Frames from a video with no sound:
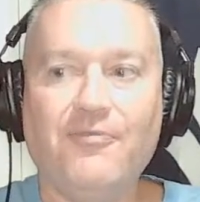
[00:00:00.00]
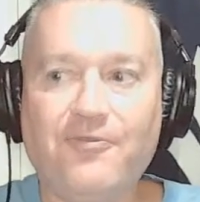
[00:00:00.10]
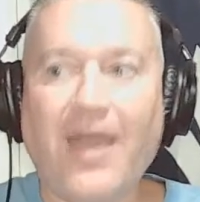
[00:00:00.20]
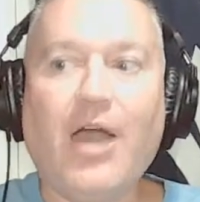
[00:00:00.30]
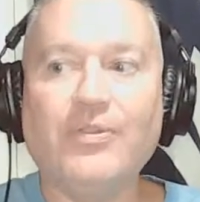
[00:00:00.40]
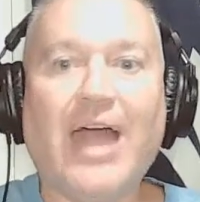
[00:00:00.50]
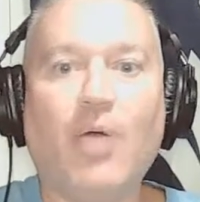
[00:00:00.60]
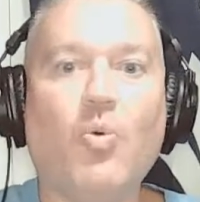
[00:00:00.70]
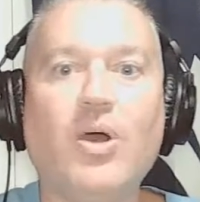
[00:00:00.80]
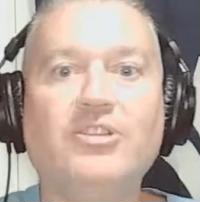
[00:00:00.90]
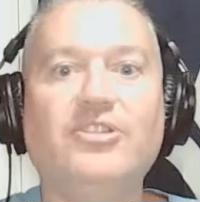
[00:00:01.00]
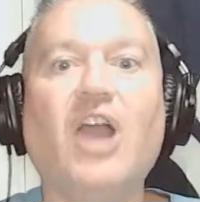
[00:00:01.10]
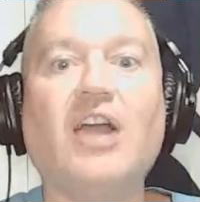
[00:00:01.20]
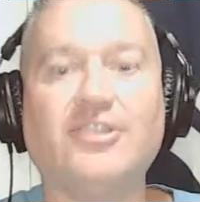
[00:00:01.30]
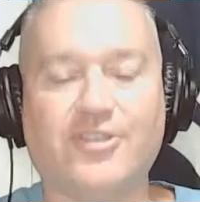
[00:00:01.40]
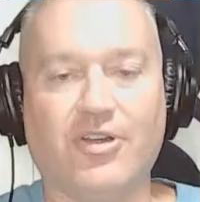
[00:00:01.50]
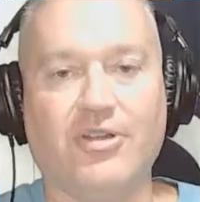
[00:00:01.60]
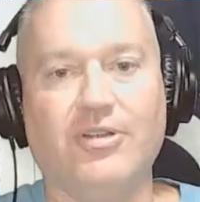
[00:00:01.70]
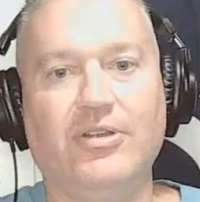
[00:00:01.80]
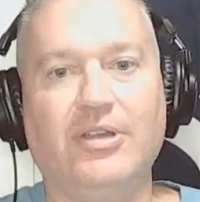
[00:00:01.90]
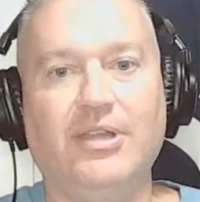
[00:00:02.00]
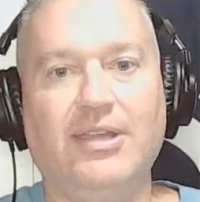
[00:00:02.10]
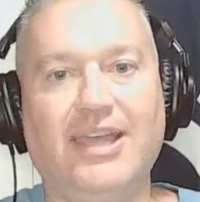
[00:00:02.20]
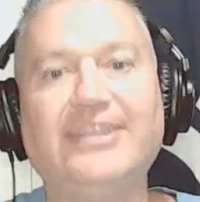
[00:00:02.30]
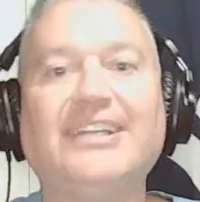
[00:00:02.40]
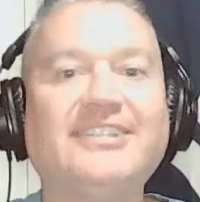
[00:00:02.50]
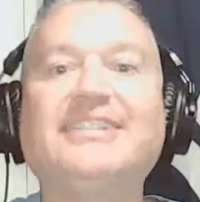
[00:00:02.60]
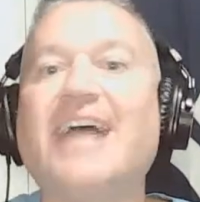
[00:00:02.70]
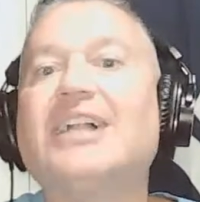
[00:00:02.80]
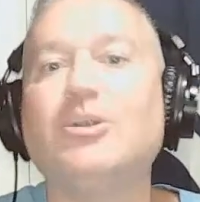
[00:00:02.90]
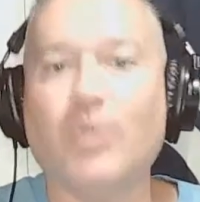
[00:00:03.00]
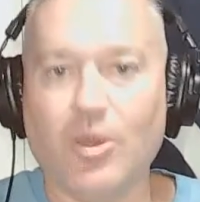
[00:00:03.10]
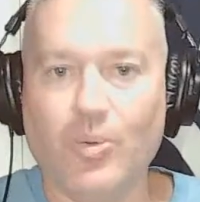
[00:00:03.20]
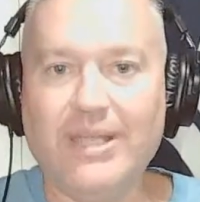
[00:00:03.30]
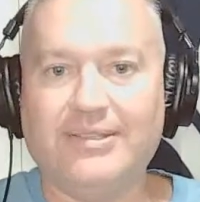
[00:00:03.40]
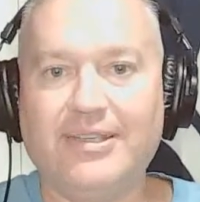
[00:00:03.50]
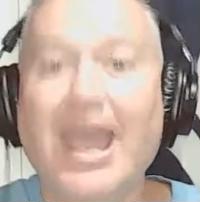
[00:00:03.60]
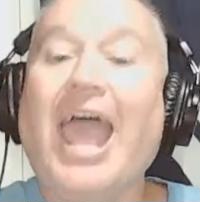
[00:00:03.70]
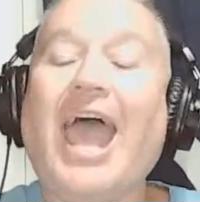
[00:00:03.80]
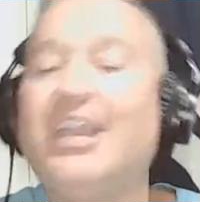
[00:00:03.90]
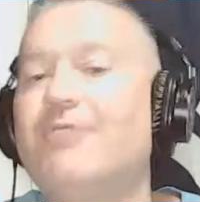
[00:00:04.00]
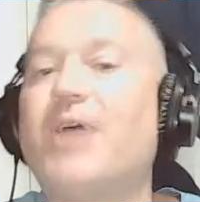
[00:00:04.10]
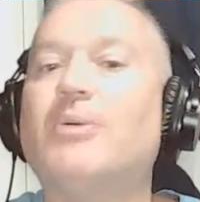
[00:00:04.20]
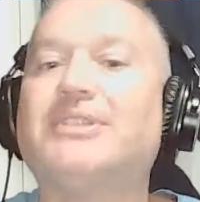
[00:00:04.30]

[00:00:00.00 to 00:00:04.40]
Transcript: found that one non-starter. And that's exactly where it went. And if that was